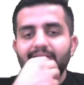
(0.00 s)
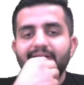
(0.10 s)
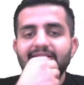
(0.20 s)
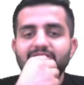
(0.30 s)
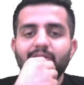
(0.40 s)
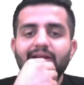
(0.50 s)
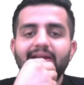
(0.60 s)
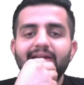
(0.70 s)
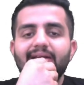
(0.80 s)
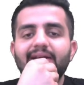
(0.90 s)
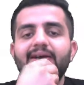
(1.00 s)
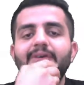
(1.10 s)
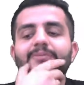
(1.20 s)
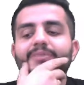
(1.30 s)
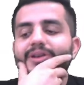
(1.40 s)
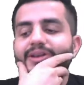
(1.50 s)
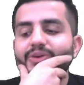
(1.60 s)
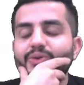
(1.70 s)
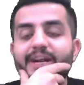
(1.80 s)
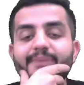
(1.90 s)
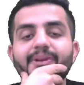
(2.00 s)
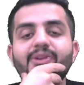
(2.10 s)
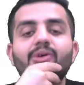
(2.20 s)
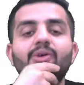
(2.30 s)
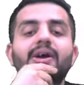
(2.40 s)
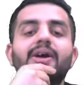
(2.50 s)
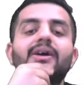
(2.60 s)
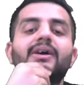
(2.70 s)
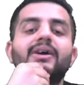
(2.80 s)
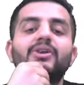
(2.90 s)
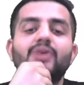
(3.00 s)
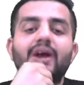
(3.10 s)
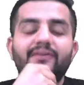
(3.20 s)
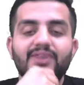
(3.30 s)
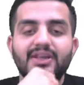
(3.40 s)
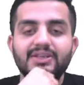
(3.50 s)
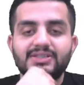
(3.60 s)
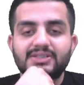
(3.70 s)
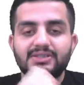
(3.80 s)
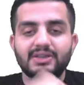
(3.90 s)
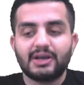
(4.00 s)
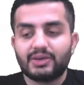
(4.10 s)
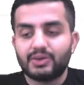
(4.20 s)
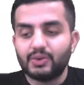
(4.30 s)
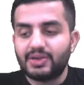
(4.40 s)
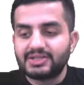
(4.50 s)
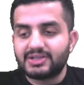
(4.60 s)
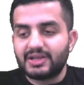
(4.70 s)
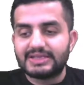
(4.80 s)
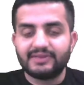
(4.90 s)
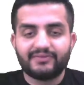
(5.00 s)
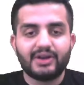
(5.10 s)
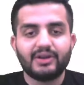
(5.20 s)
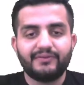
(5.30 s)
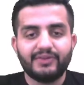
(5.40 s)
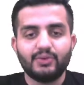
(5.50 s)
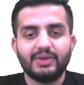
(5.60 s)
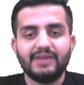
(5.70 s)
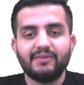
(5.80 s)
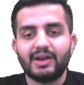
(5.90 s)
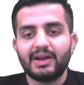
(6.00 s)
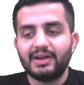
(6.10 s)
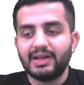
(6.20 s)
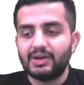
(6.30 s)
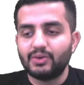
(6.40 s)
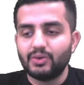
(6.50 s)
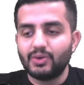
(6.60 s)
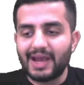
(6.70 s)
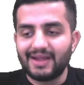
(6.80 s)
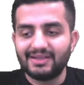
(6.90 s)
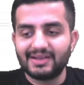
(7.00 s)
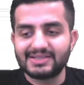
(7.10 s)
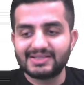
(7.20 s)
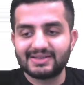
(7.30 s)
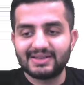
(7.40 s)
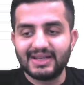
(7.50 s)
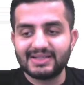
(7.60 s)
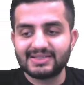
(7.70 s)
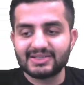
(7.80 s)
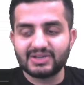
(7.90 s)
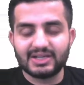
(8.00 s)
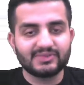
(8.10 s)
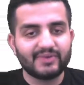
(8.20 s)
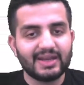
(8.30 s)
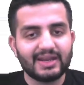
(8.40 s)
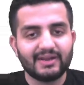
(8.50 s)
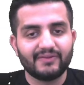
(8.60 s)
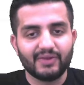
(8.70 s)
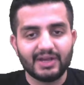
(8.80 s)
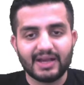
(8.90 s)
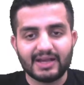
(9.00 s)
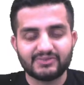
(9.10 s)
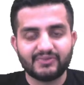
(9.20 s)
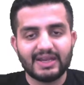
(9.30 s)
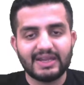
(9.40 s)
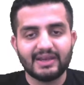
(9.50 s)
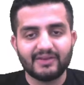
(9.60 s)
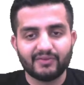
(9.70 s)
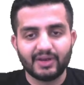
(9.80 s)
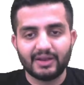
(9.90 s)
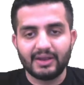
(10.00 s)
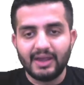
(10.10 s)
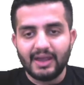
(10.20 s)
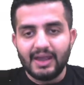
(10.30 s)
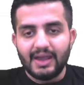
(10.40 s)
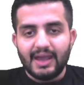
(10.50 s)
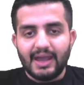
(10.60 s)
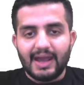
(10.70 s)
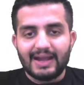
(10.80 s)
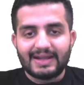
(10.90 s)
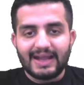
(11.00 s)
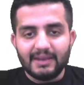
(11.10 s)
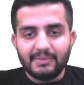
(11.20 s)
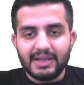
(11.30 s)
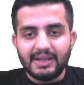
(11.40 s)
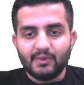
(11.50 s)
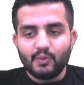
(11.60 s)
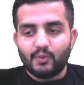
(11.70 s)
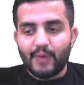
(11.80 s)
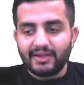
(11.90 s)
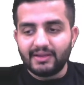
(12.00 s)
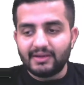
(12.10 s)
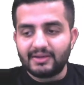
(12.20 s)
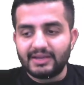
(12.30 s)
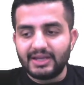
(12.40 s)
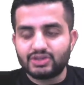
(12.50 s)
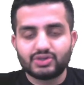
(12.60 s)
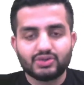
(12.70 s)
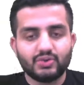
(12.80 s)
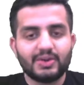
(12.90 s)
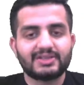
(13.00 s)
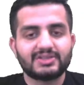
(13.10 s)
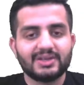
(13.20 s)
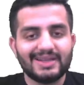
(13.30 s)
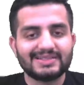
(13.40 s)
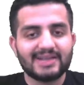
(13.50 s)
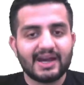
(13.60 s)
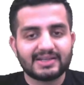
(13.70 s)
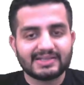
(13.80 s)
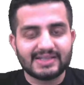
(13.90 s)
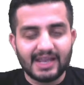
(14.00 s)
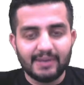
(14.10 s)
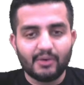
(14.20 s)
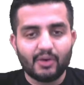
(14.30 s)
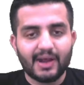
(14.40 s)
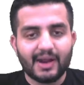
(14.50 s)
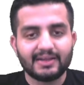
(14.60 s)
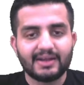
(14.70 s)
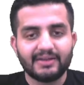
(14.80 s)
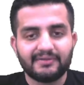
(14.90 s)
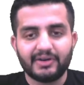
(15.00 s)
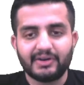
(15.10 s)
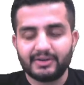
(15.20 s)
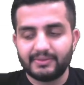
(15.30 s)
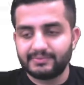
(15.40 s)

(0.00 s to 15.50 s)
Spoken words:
Guys, quickly, do let me know. You have these two dictionaries in front of you, D1 and D2. Look at these dictionaries very carefully, guys, very carefully, and tell me whether these two dictionaries are same or are they different.